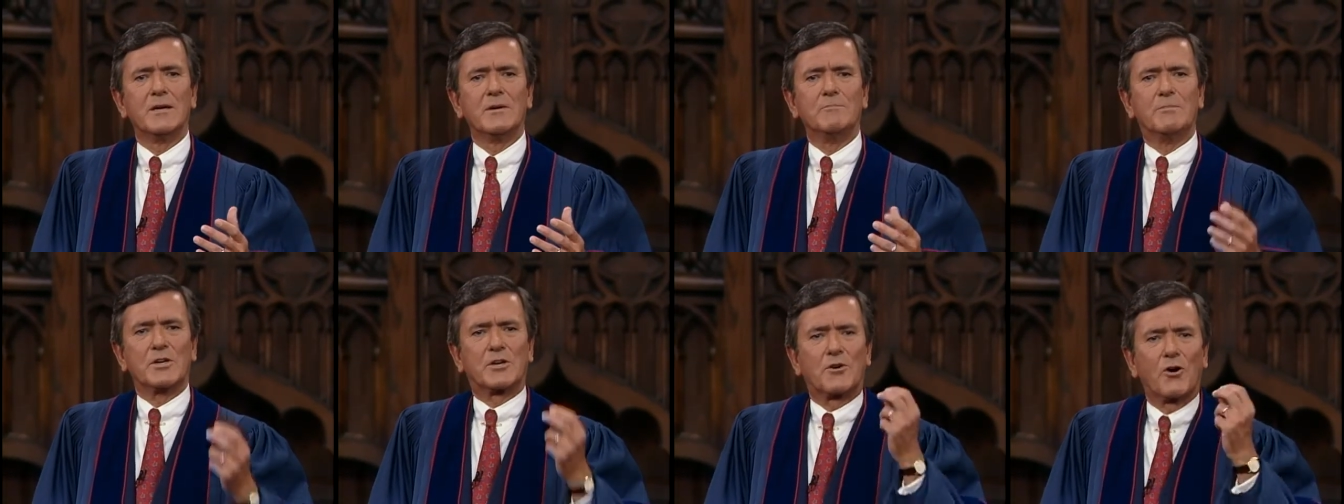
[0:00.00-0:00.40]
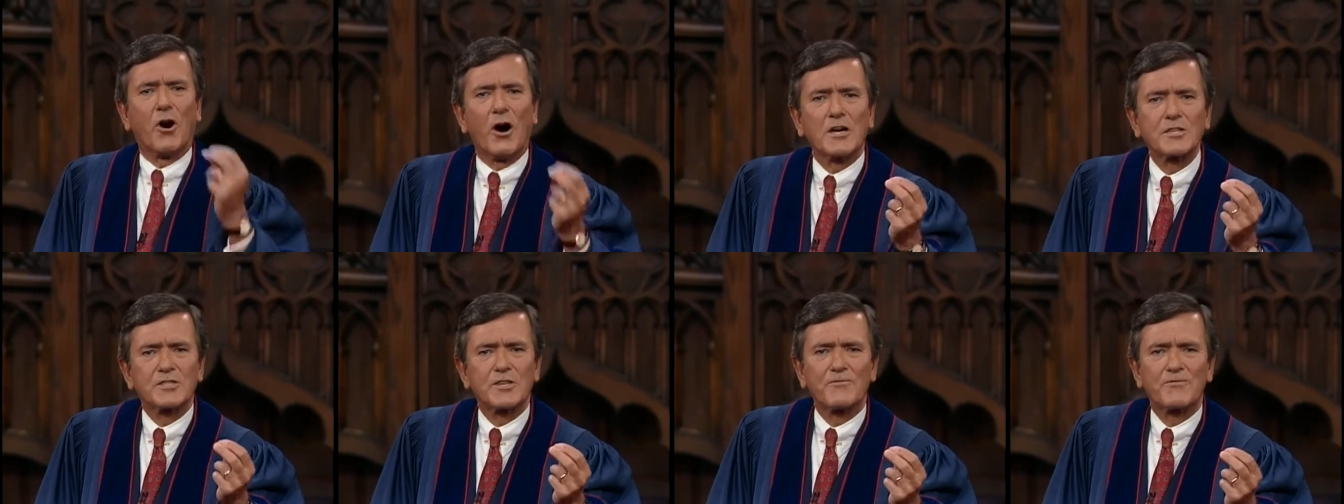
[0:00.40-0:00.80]

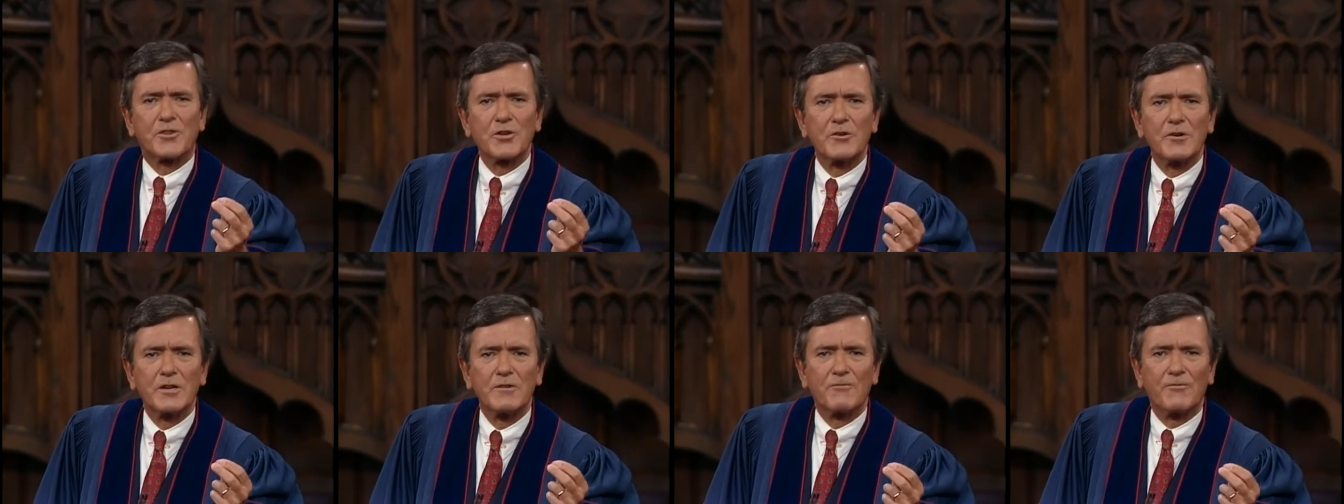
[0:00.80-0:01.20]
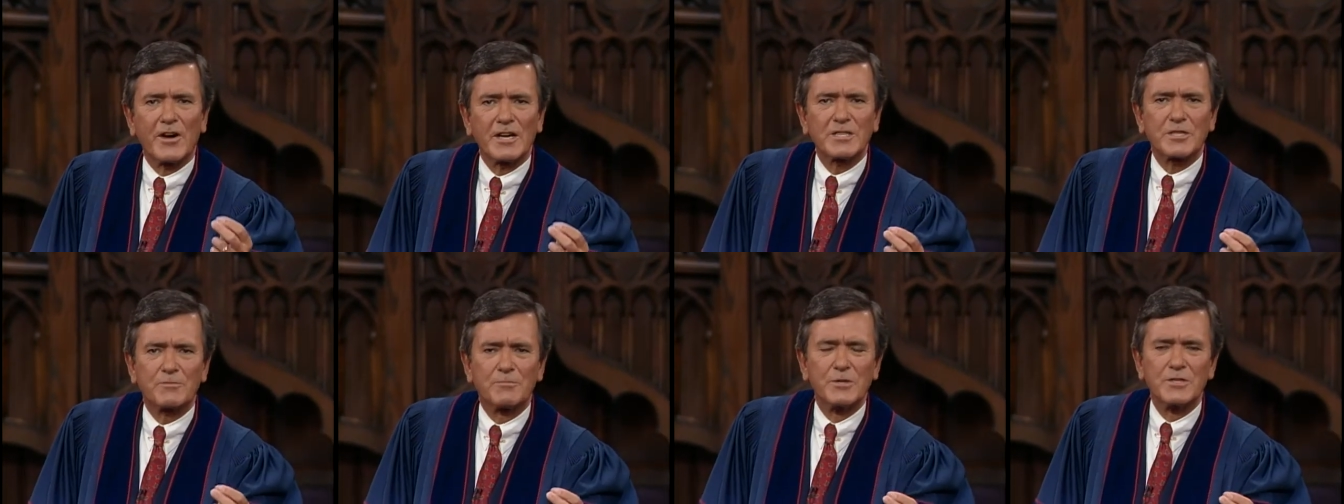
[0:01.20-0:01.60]
because of their
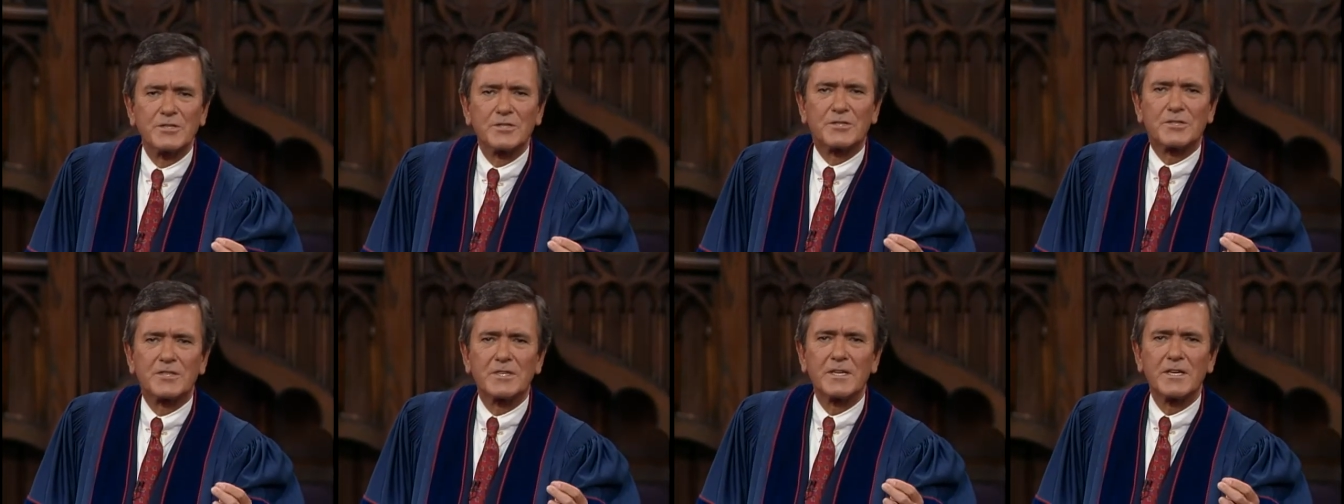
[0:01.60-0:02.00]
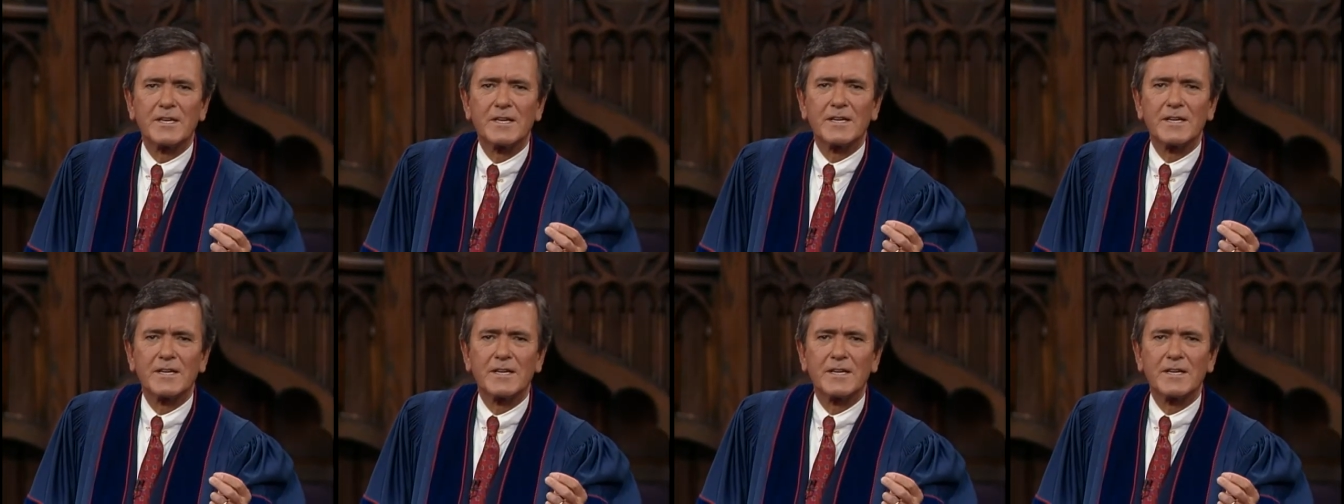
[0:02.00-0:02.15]
investments